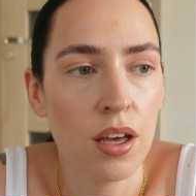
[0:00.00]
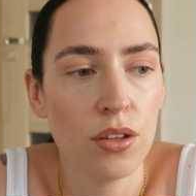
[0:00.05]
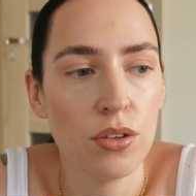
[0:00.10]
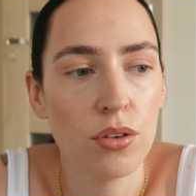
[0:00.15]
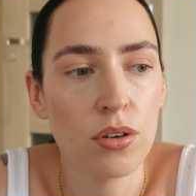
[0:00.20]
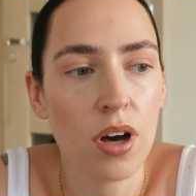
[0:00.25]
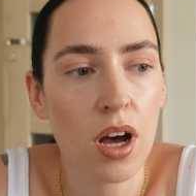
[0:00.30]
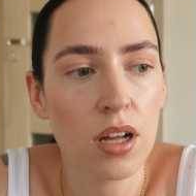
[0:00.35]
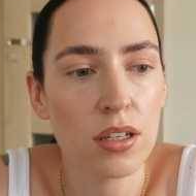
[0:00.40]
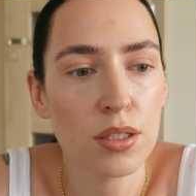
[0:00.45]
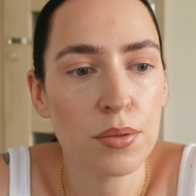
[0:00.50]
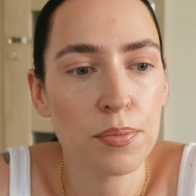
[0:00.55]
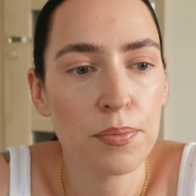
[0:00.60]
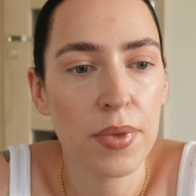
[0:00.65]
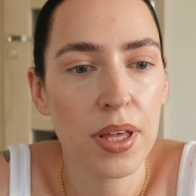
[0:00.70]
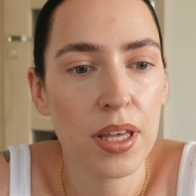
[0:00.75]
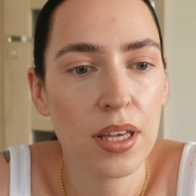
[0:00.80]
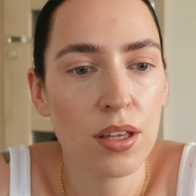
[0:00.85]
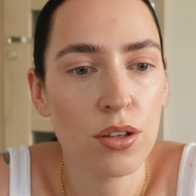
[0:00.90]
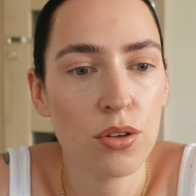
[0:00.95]
you can't
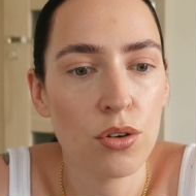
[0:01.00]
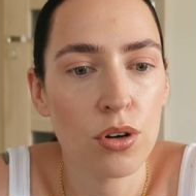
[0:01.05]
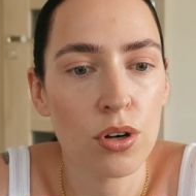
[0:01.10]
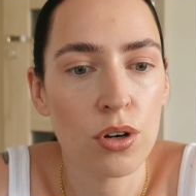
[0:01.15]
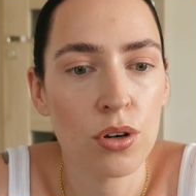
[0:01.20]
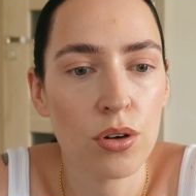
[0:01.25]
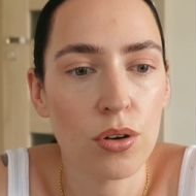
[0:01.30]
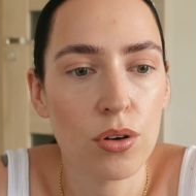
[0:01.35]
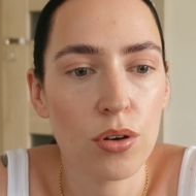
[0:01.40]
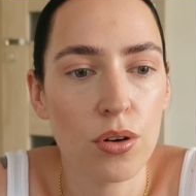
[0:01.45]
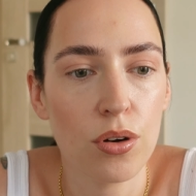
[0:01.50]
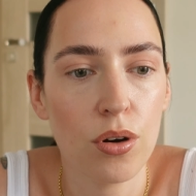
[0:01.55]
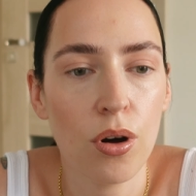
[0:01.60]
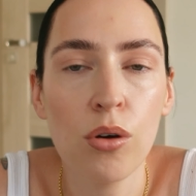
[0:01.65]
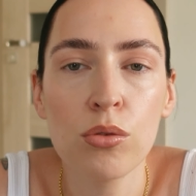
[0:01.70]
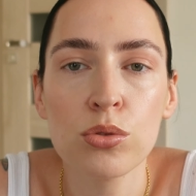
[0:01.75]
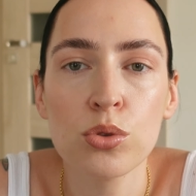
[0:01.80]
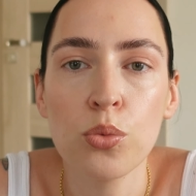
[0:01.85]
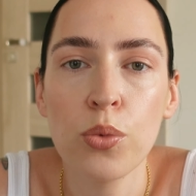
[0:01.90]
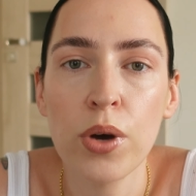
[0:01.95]
make your
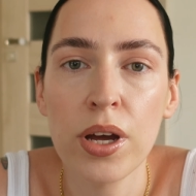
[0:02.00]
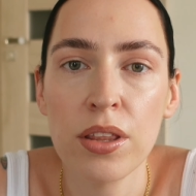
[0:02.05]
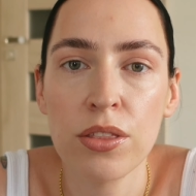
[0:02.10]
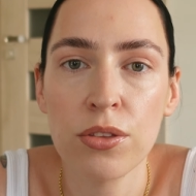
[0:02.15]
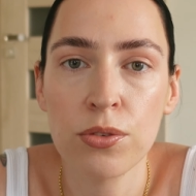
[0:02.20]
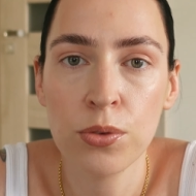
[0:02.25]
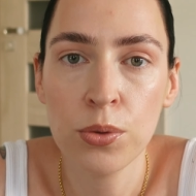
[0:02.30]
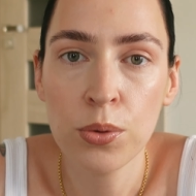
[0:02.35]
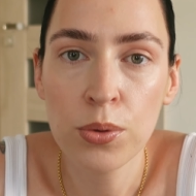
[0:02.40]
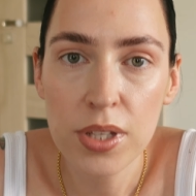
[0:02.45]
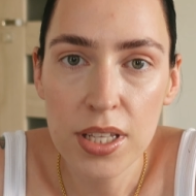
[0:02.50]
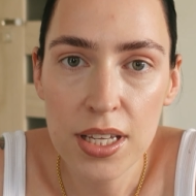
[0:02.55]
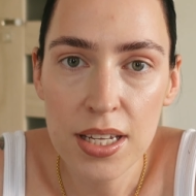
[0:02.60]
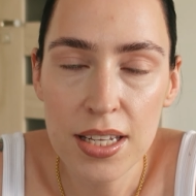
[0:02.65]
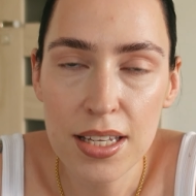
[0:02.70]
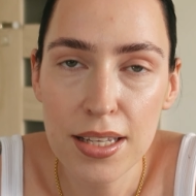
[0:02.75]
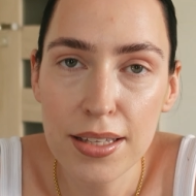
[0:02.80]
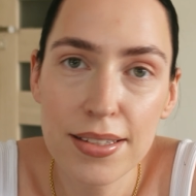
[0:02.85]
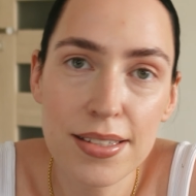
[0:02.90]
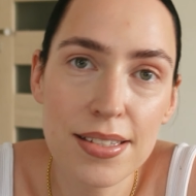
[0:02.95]
own way through
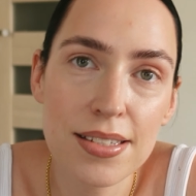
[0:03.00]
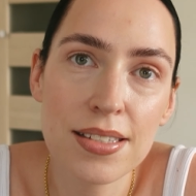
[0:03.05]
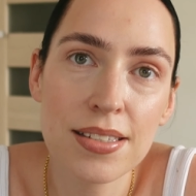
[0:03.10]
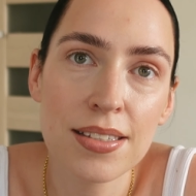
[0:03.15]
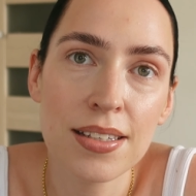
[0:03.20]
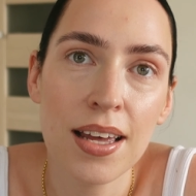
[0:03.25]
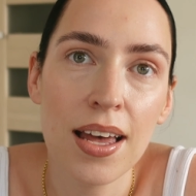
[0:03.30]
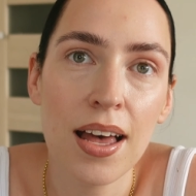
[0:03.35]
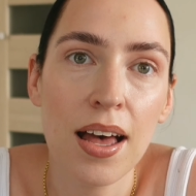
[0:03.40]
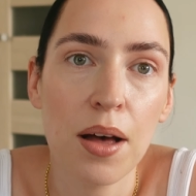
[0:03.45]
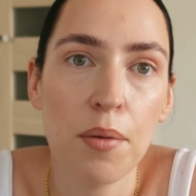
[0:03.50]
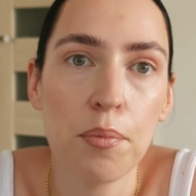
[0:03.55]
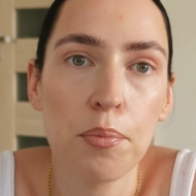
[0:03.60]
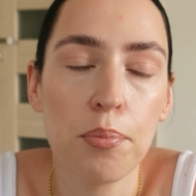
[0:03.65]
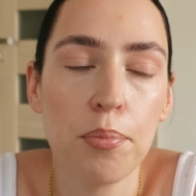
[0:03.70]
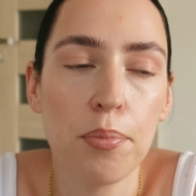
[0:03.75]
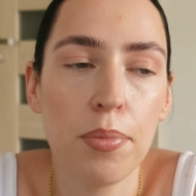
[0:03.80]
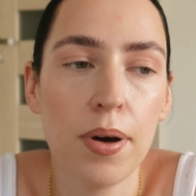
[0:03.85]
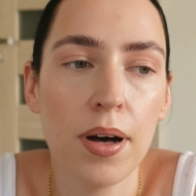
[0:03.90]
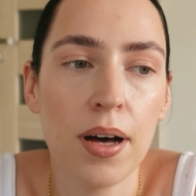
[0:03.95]
this,
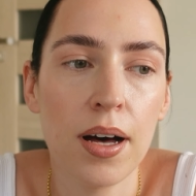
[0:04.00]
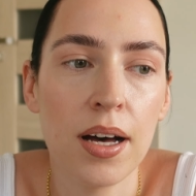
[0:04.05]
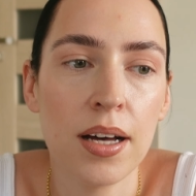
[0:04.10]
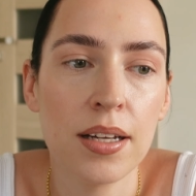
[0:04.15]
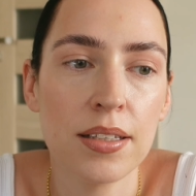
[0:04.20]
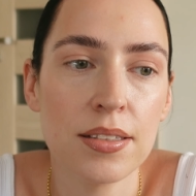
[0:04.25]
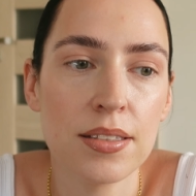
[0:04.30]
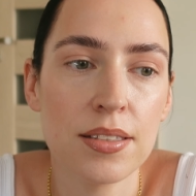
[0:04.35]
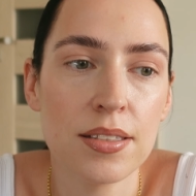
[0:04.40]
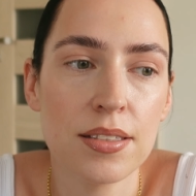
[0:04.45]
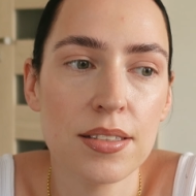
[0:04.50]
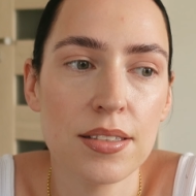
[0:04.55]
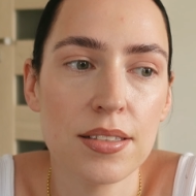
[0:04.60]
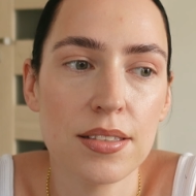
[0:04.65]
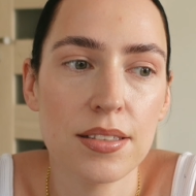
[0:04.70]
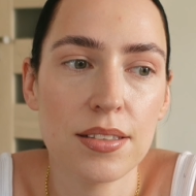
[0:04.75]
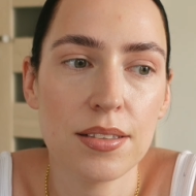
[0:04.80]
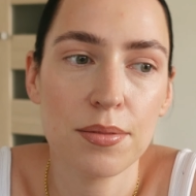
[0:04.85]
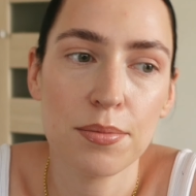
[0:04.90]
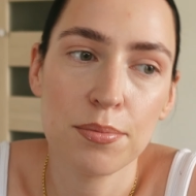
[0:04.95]
but
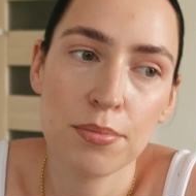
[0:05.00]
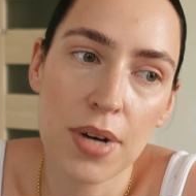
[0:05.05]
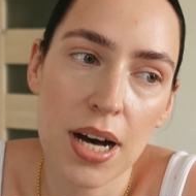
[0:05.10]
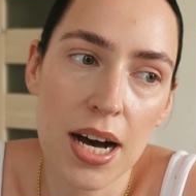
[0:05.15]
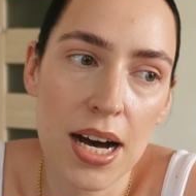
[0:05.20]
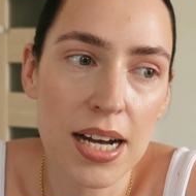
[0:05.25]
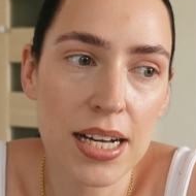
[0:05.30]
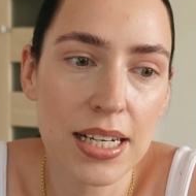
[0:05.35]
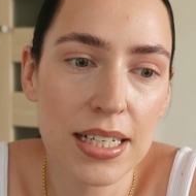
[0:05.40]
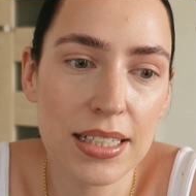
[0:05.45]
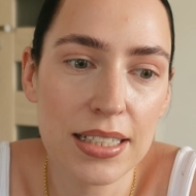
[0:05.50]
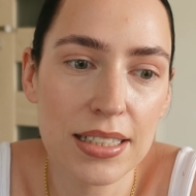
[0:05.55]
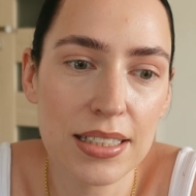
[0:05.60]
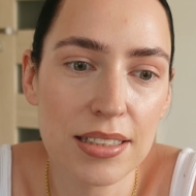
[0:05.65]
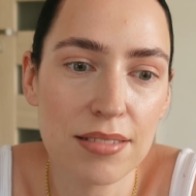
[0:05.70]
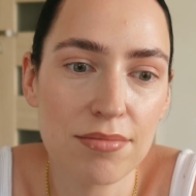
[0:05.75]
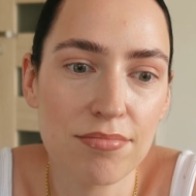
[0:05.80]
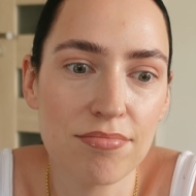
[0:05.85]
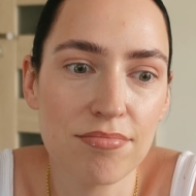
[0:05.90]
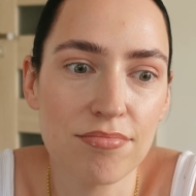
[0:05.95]

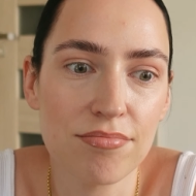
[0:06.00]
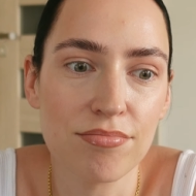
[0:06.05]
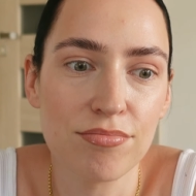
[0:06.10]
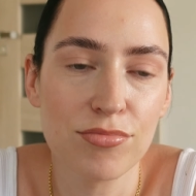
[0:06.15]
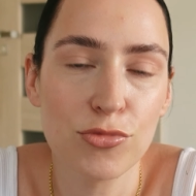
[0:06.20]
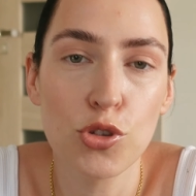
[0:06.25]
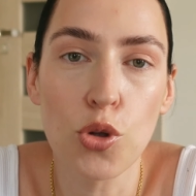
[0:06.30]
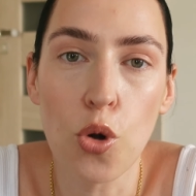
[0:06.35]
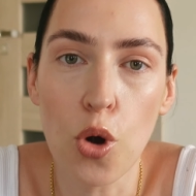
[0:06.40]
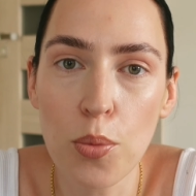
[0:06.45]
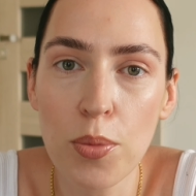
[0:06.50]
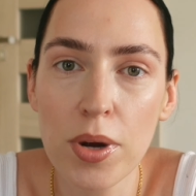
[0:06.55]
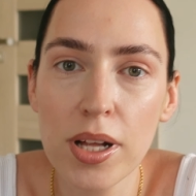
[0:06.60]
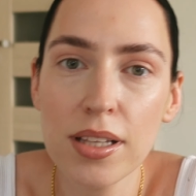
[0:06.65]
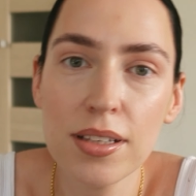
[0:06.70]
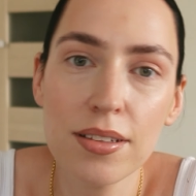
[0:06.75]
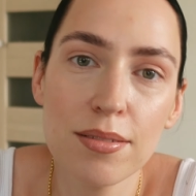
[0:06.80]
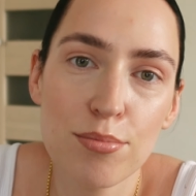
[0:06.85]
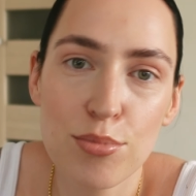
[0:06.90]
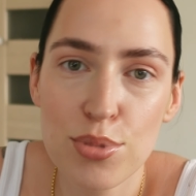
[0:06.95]
my
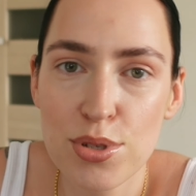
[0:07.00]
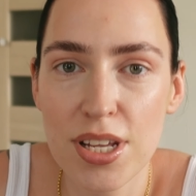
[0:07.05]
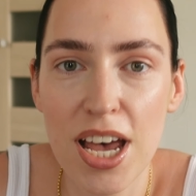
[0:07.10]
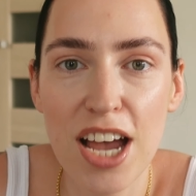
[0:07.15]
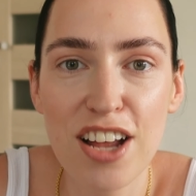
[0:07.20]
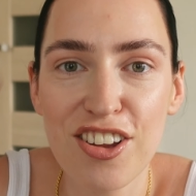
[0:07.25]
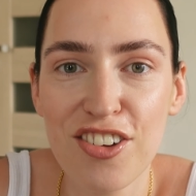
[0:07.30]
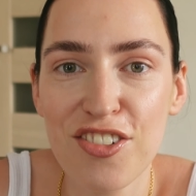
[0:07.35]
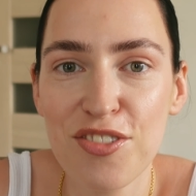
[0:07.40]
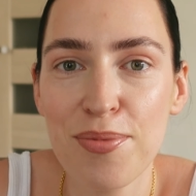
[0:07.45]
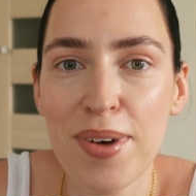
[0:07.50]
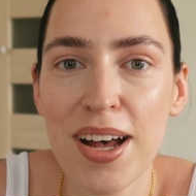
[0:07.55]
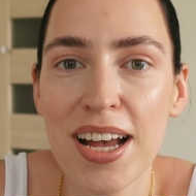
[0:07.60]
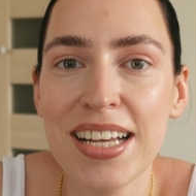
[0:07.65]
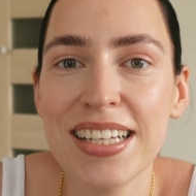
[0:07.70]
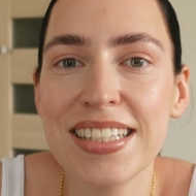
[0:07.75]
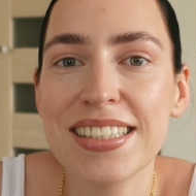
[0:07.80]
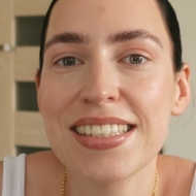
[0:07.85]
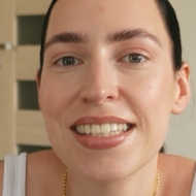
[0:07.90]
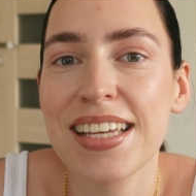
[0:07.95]
normal side of
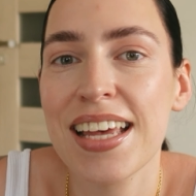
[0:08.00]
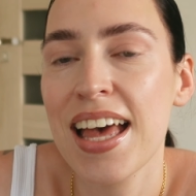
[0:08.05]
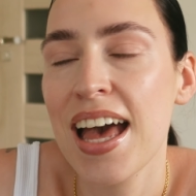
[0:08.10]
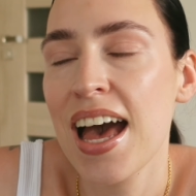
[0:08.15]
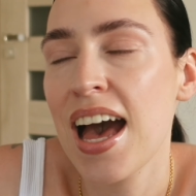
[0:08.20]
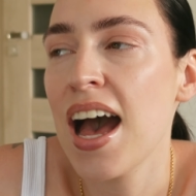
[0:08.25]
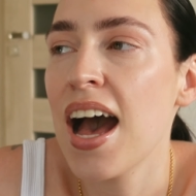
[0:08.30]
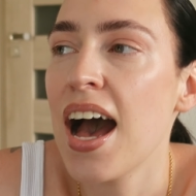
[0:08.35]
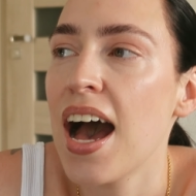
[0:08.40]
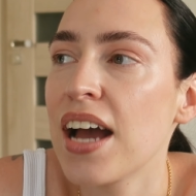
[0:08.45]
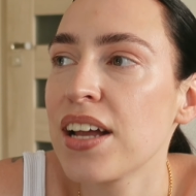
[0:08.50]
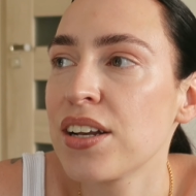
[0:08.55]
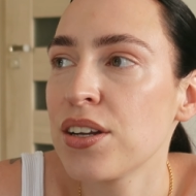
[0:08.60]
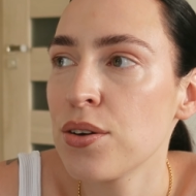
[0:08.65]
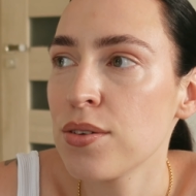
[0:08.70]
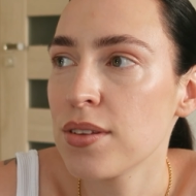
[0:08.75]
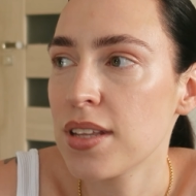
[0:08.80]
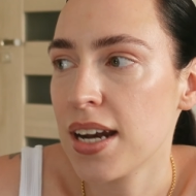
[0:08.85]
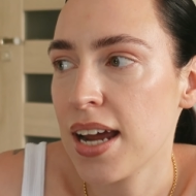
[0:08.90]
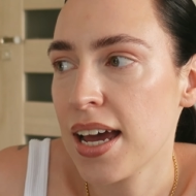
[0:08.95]
mind I
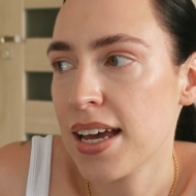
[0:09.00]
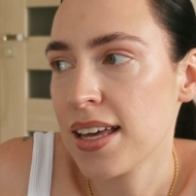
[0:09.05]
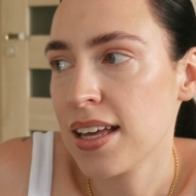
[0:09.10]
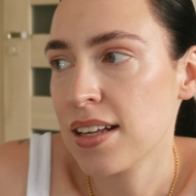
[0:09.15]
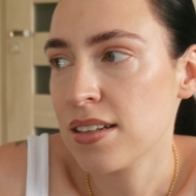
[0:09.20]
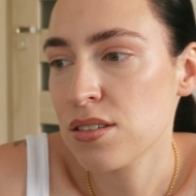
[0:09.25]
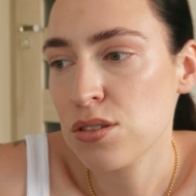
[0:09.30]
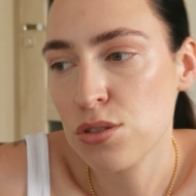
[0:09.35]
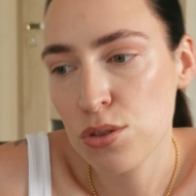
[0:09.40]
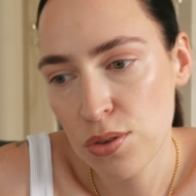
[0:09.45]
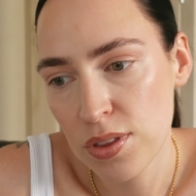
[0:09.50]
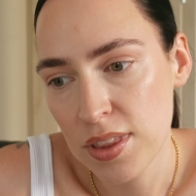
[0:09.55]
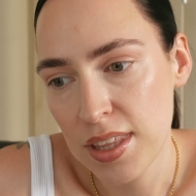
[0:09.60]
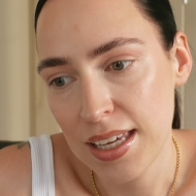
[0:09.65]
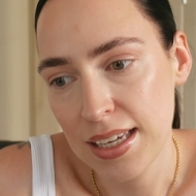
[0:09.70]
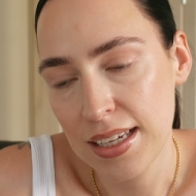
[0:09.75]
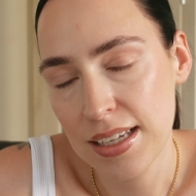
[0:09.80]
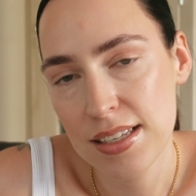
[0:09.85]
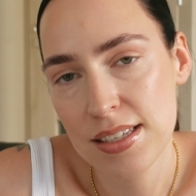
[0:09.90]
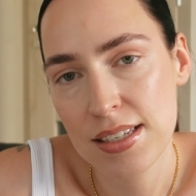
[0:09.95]
know that I can do
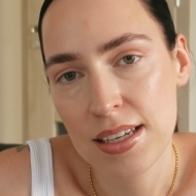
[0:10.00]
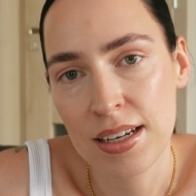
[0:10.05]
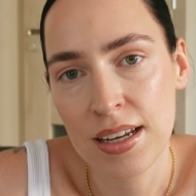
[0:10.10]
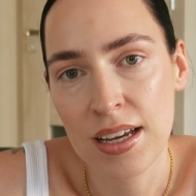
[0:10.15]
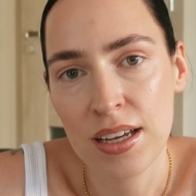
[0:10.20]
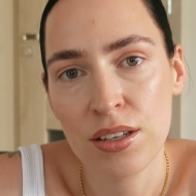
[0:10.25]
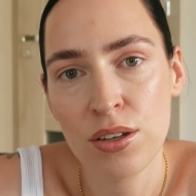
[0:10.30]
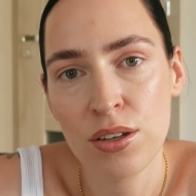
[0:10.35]
things and I